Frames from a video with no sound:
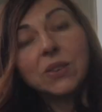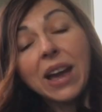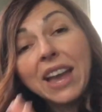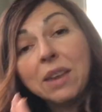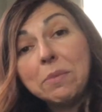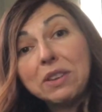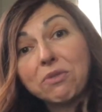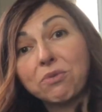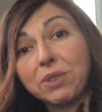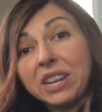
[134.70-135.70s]
I have
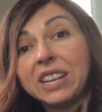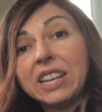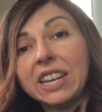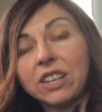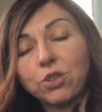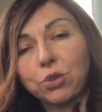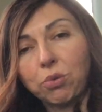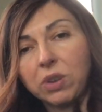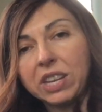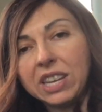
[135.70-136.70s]
been really
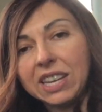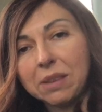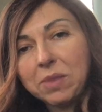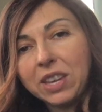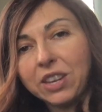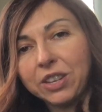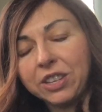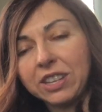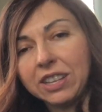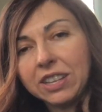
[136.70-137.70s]
enjoying coming here
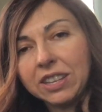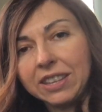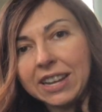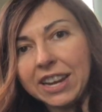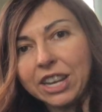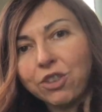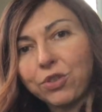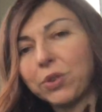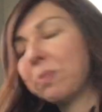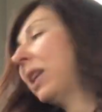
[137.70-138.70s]
to the dining
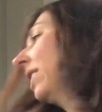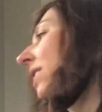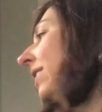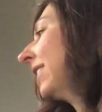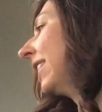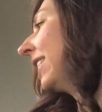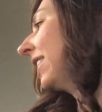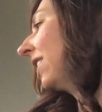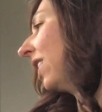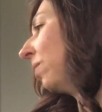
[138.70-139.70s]
room and
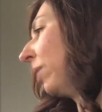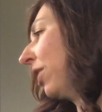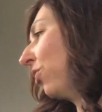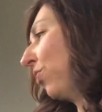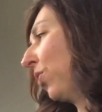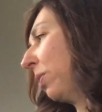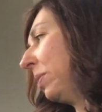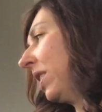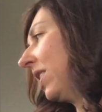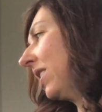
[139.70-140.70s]
seeing my
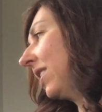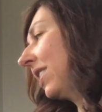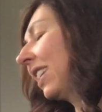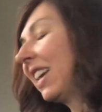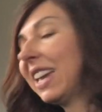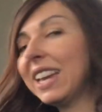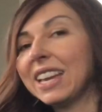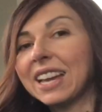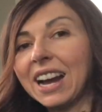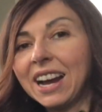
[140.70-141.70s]
Euphorbias.
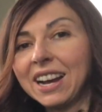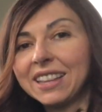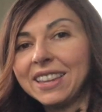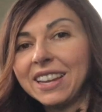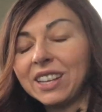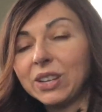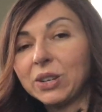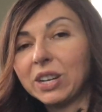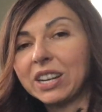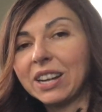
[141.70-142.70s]
They
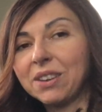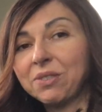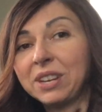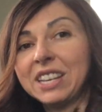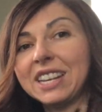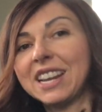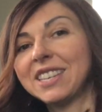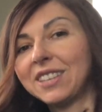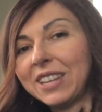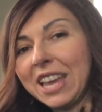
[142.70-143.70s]
look really
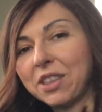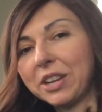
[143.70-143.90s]
nice together